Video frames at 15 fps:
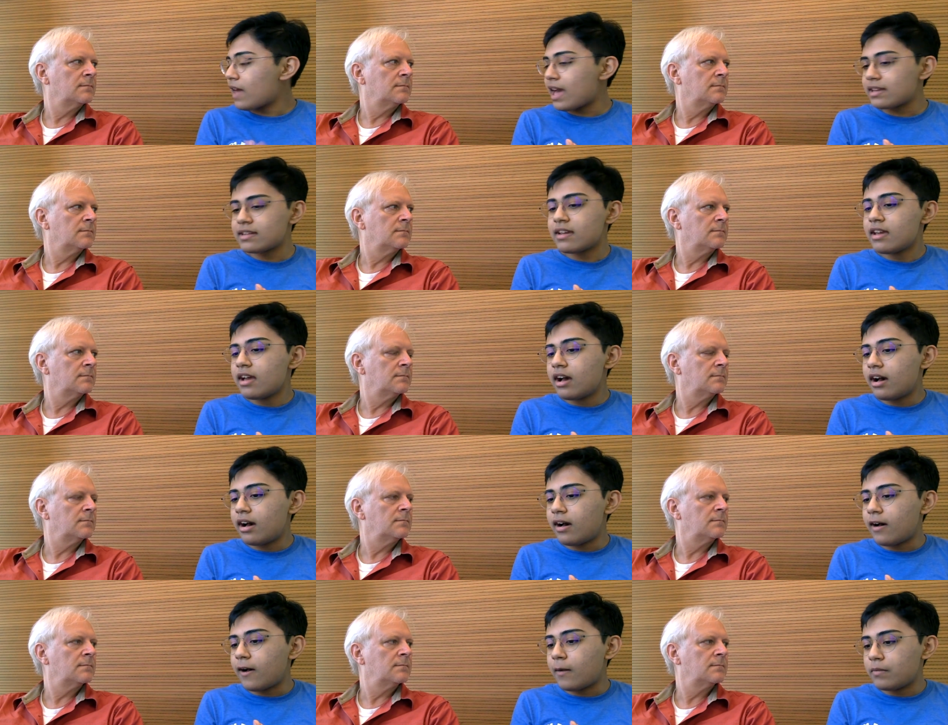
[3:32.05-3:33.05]
Speaker 1: that mm
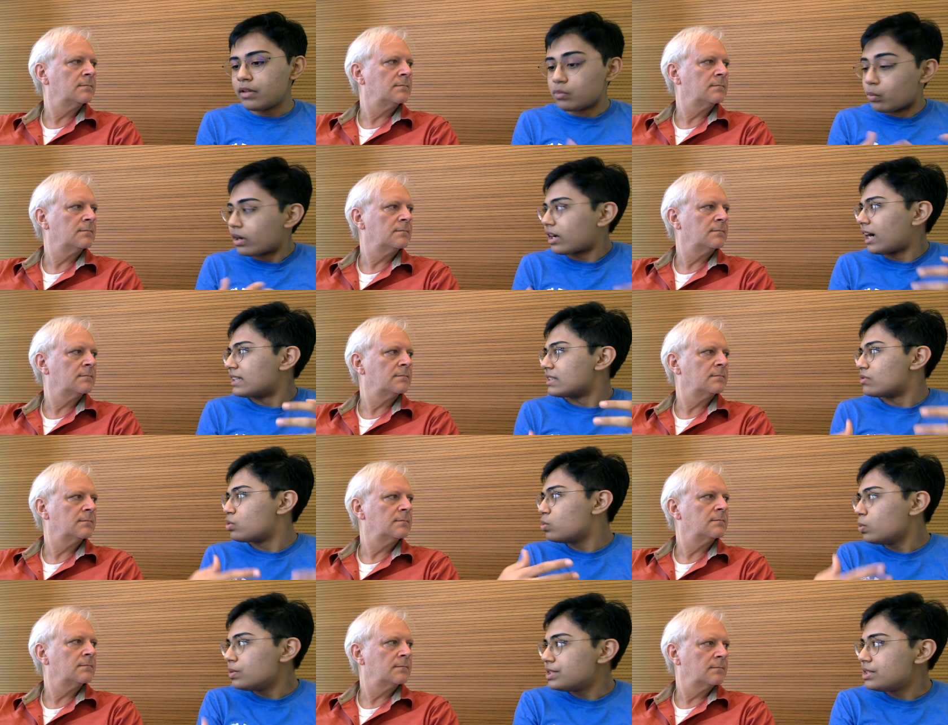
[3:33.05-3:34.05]
-hmm. um, and what kinds of
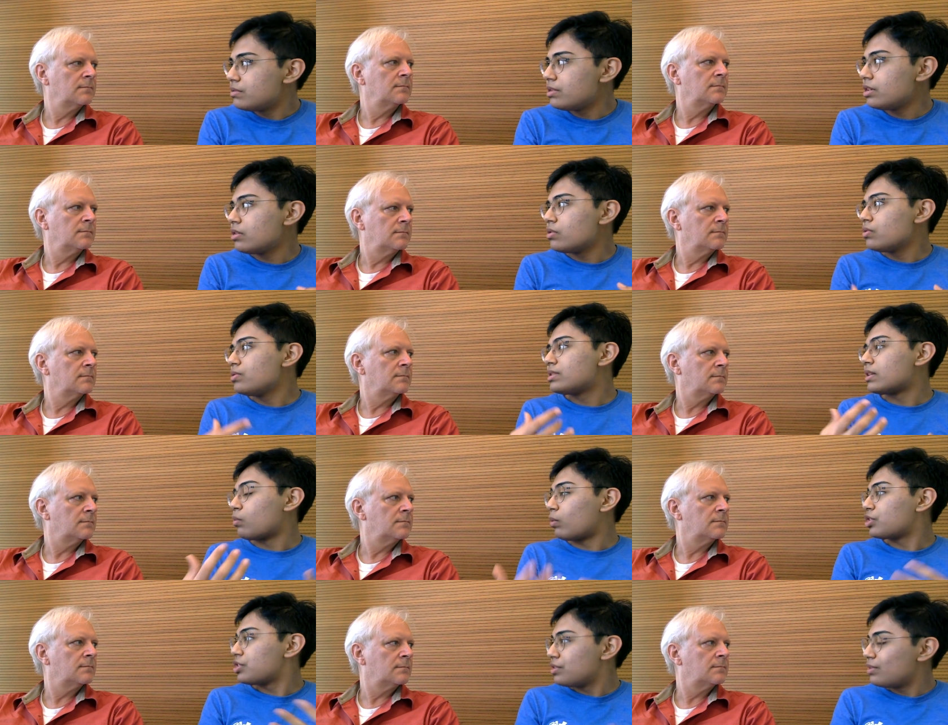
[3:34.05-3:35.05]
tools you'd use
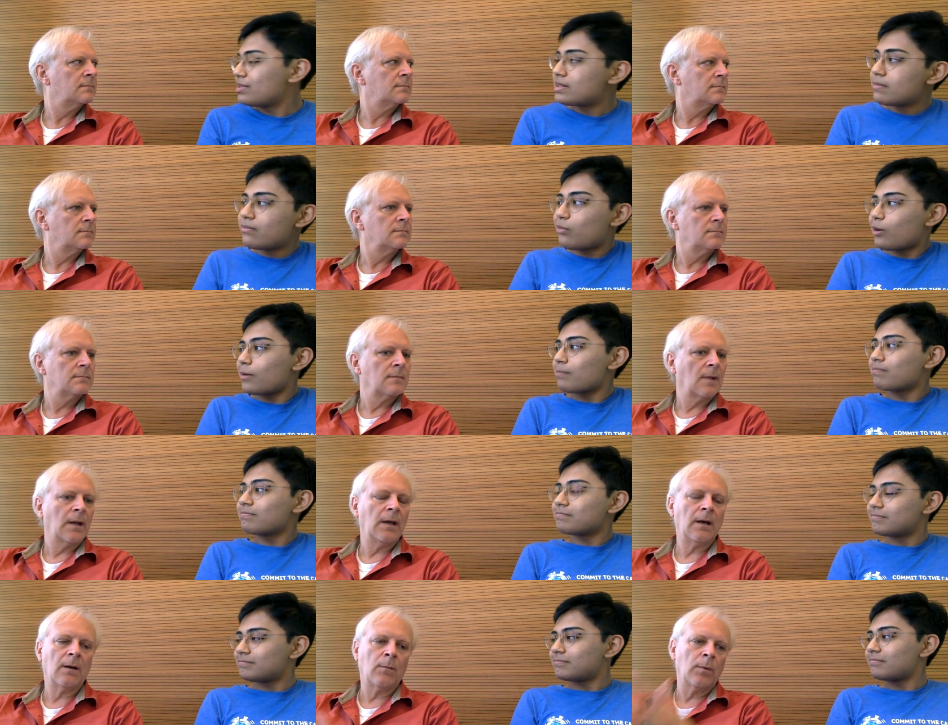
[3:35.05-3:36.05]
and what you'd use them for?
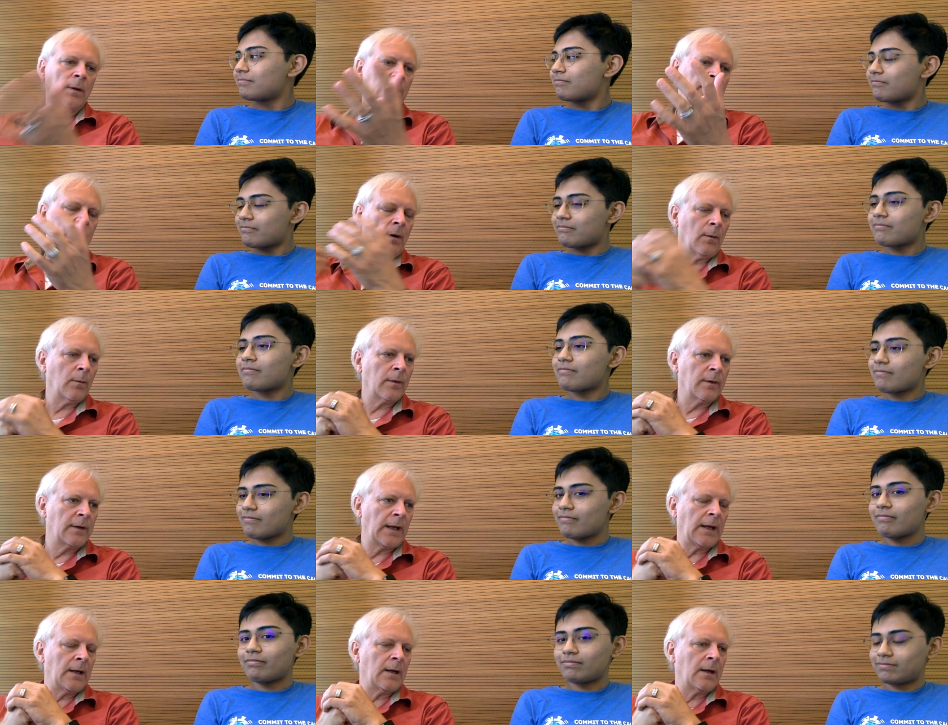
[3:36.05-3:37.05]
Speaker 2: Yeah, well, let's start with
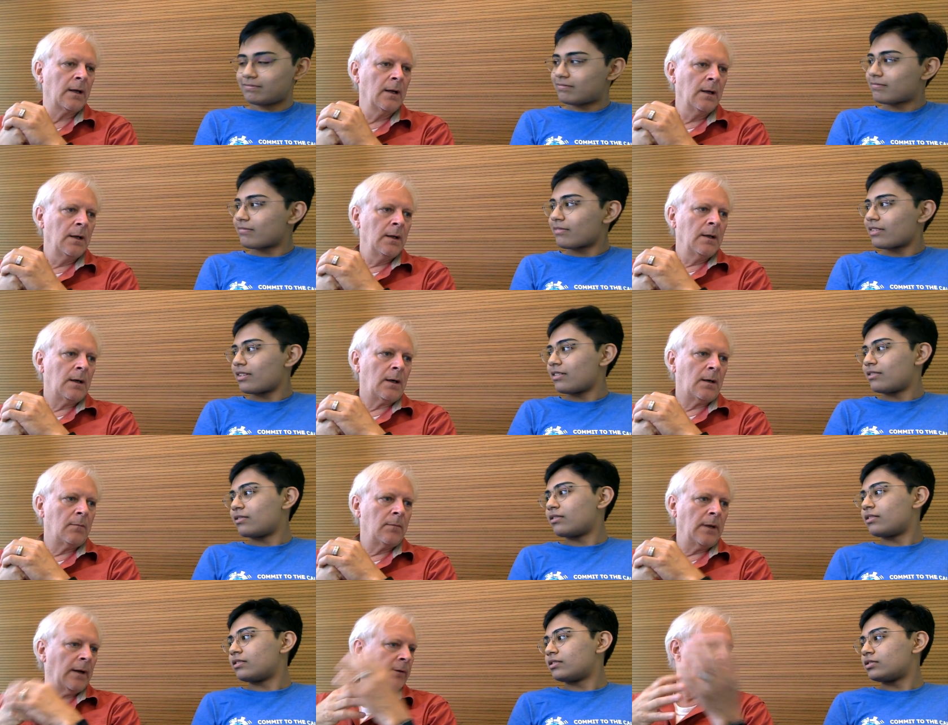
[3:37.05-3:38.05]
the data.
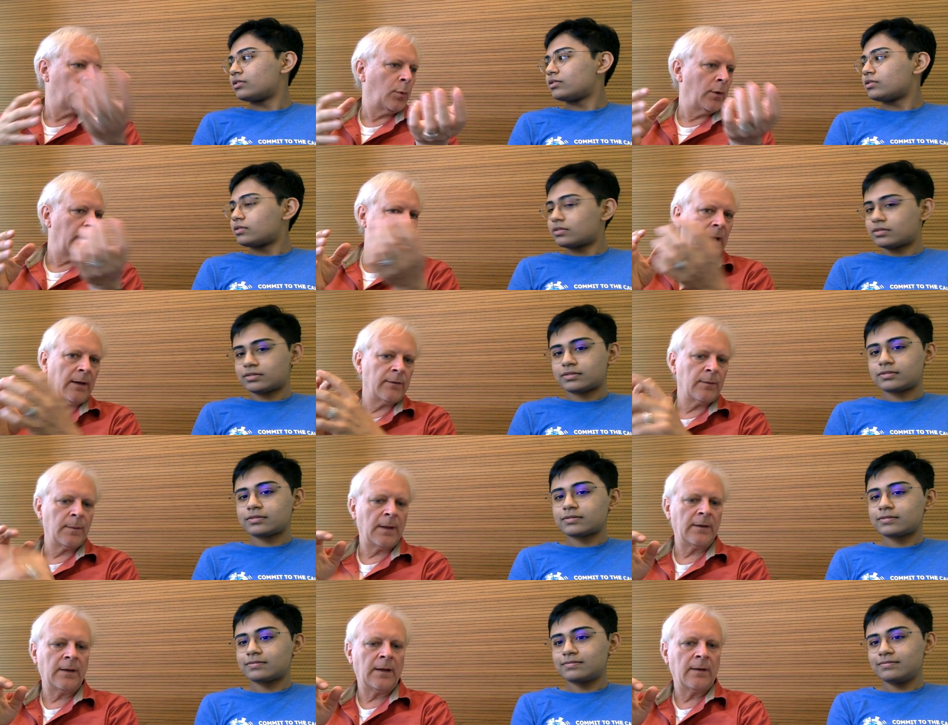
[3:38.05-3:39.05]
Um, and as you pointed out,
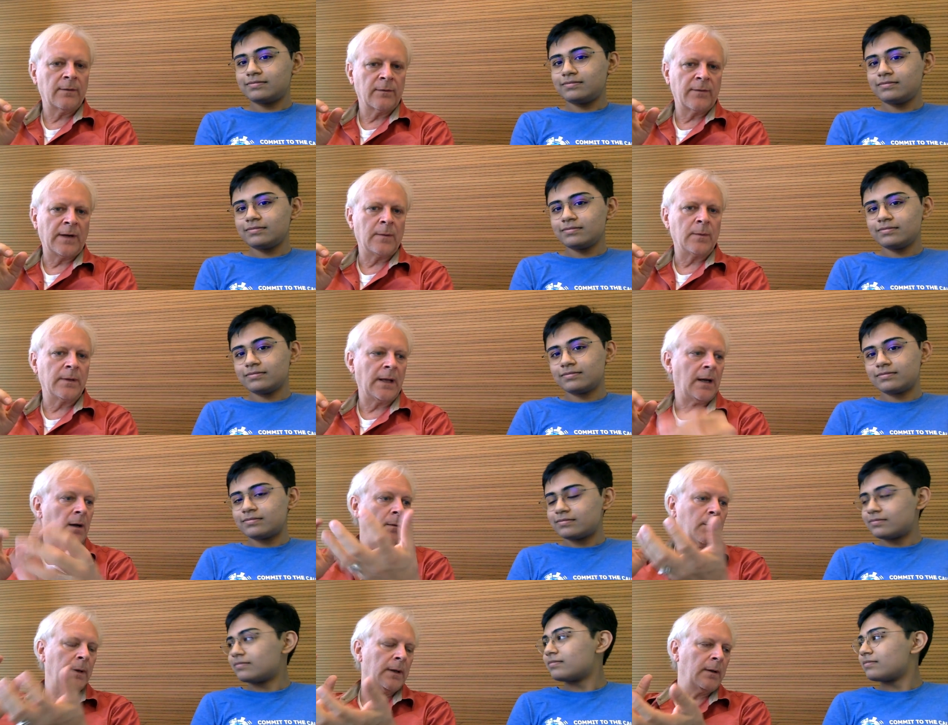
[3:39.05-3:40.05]
some of that data is available
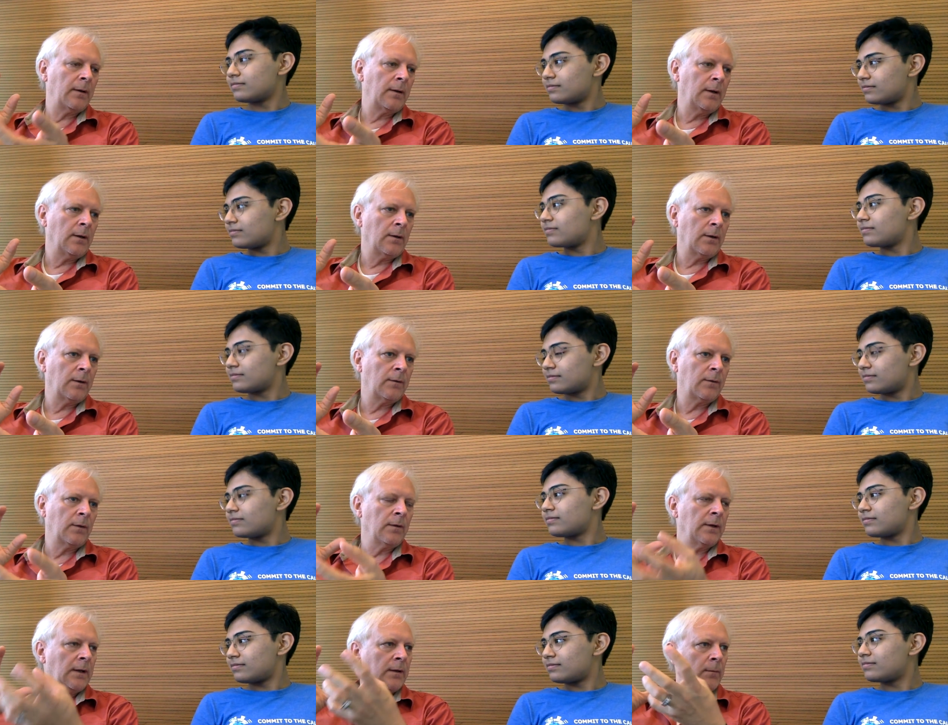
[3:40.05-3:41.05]
now, but you know you
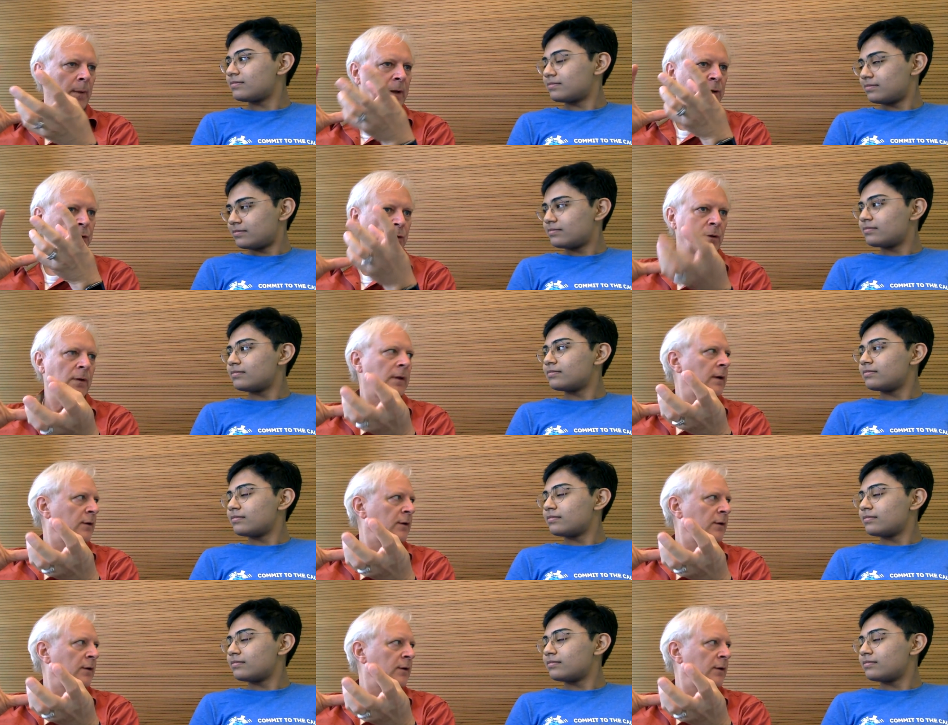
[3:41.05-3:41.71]
still need to make sure that